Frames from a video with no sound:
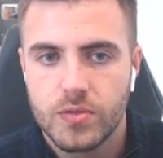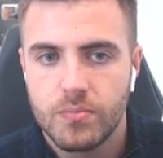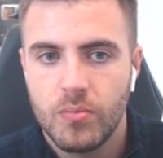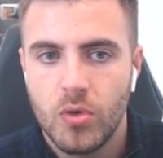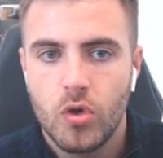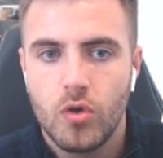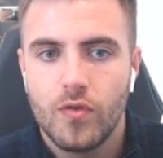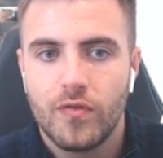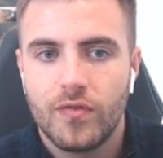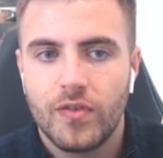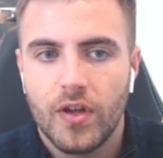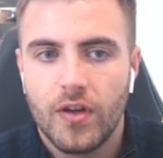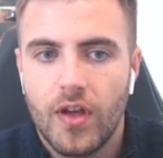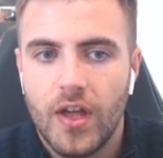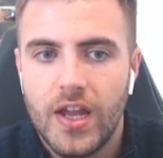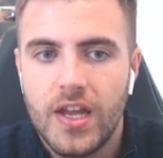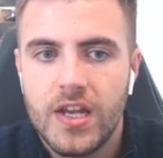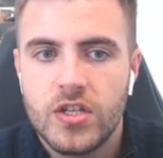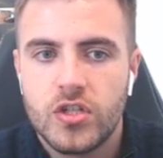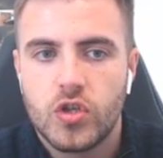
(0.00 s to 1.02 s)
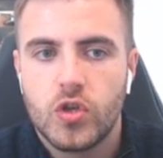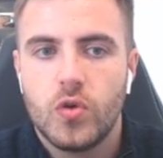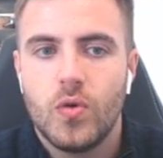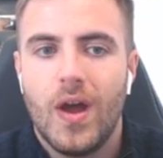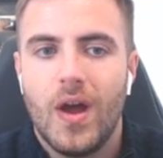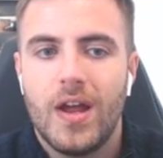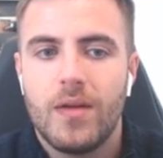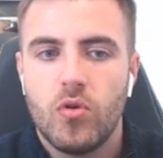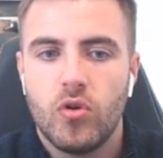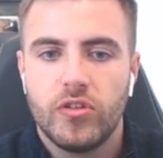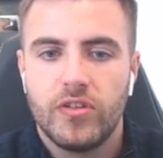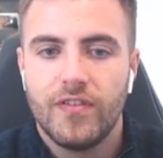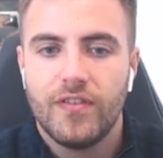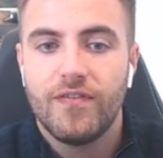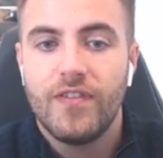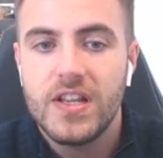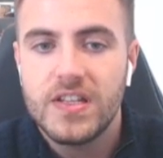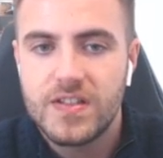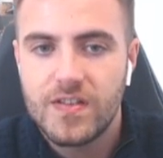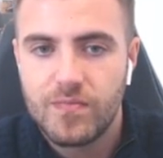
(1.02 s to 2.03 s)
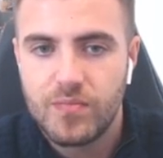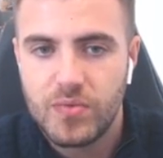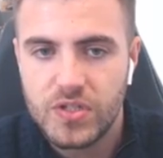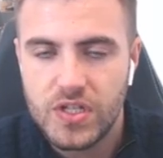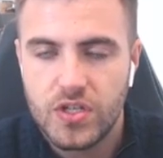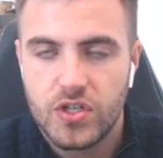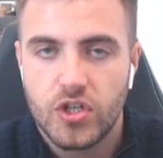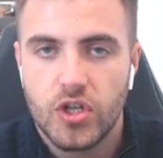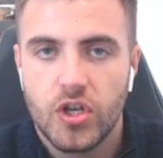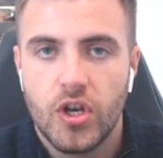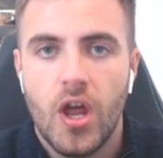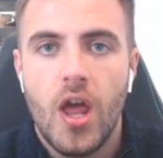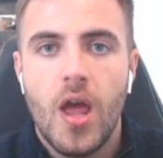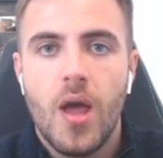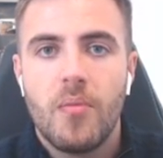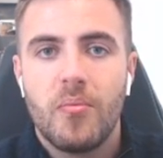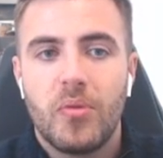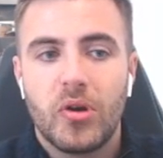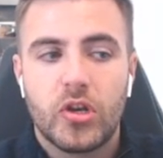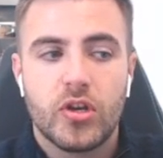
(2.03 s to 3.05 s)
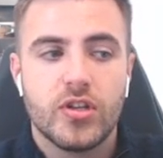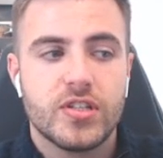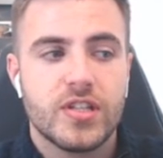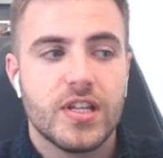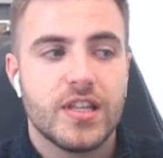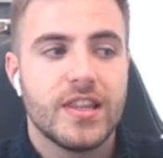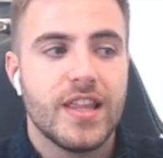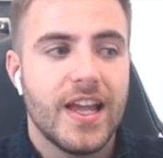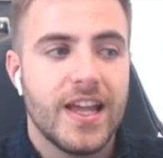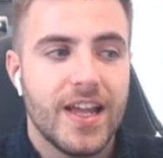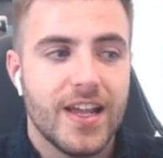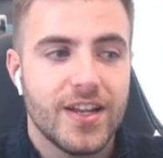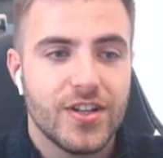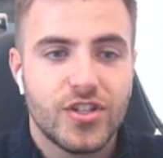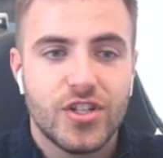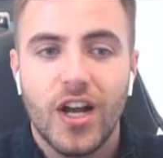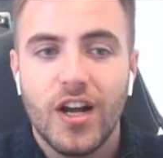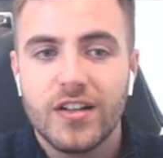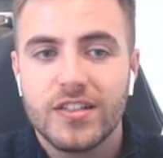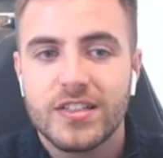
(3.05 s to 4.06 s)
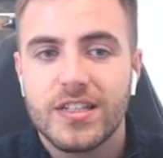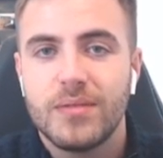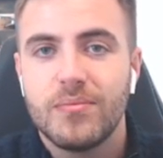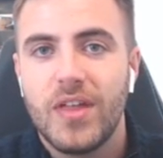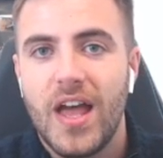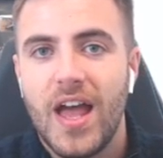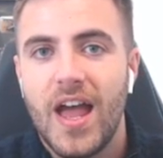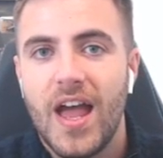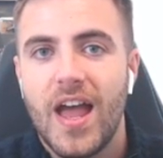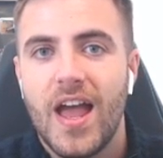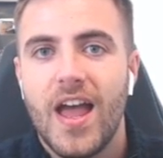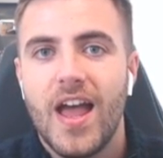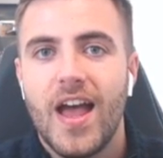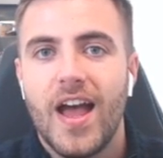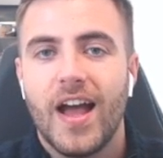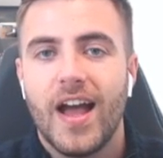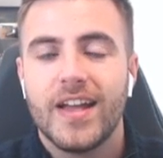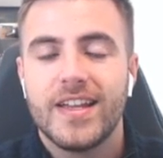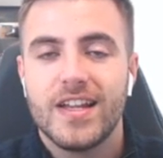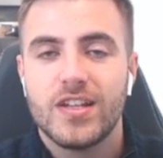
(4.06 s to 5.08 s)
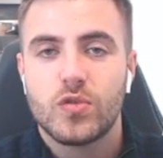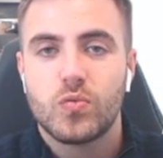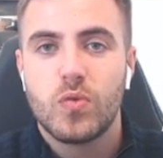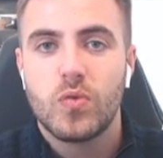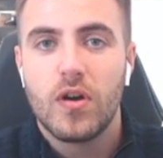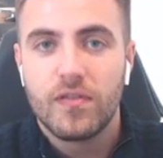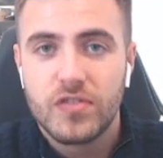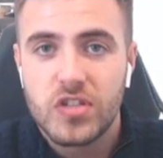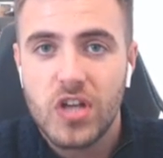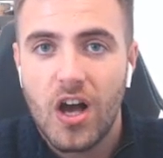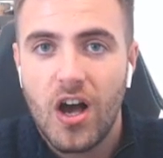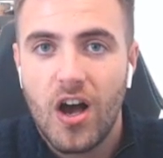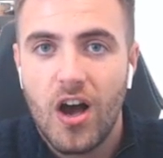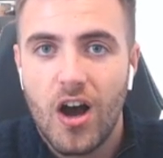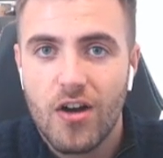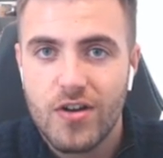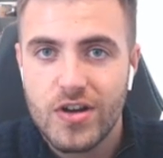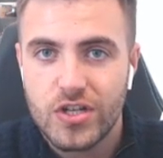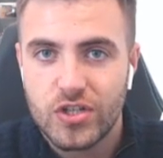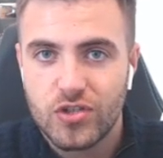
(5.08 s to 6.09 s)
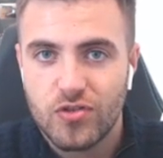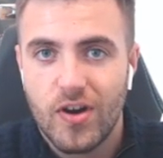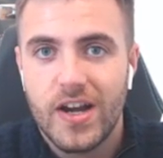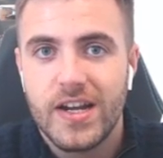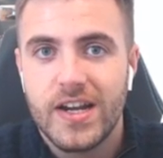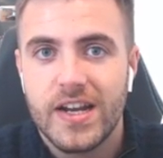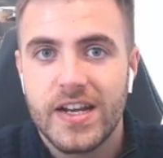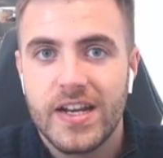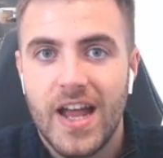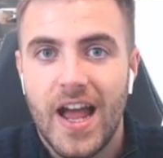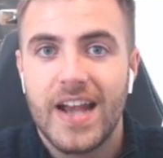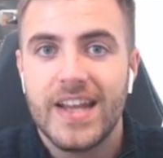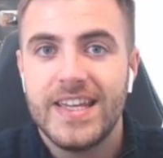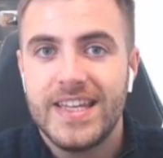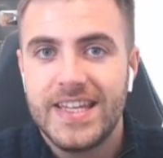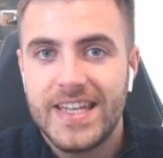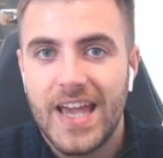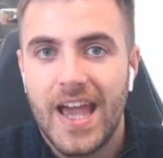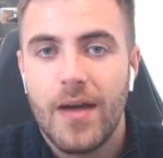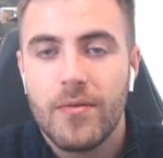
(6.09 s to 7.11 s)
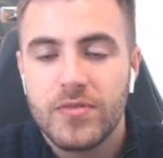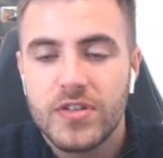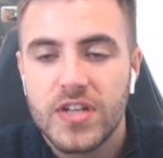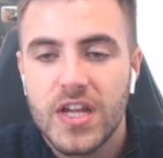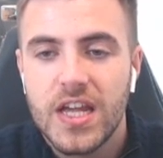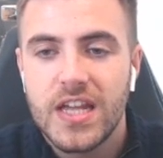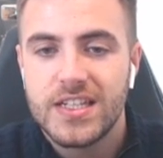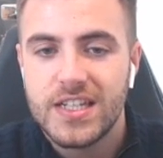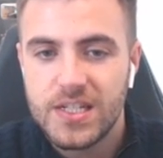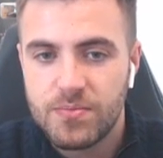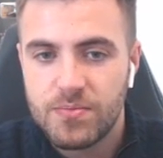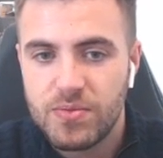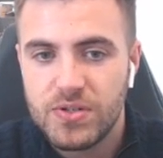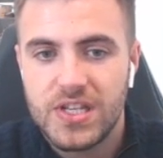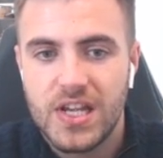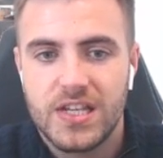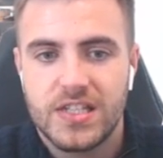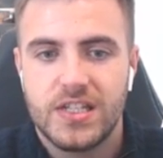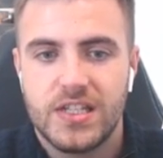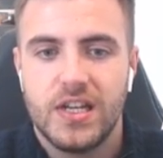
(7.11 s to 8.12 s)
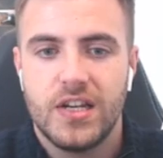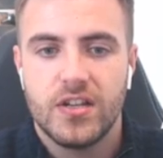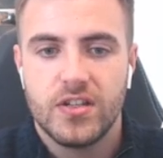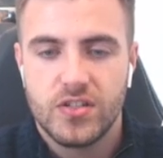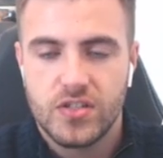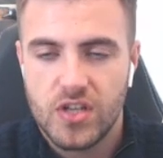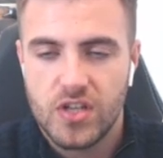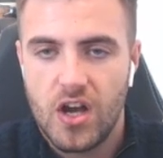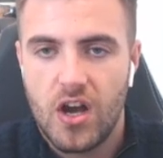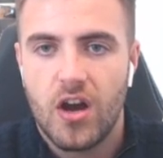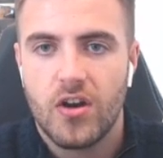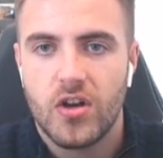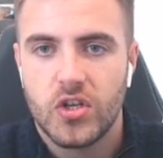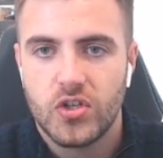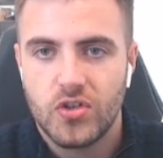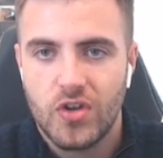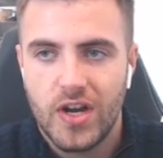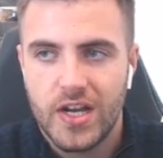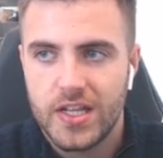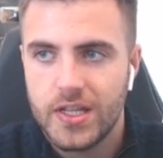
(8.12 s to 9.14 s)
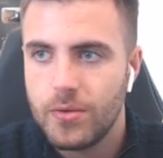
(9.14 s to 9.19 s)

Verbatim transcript: moved into a more defensive position because they chucked him there against Wilf Zaha in training and he kept dispossessing Zaha in training.